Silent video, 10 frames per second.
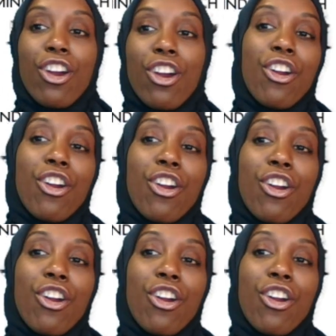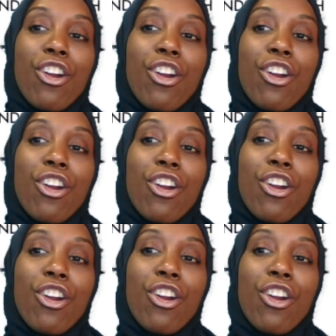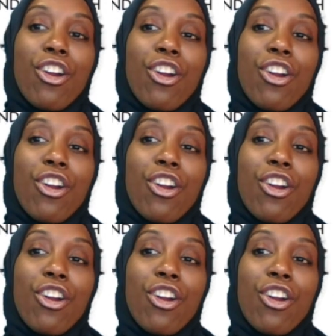I am a speaker.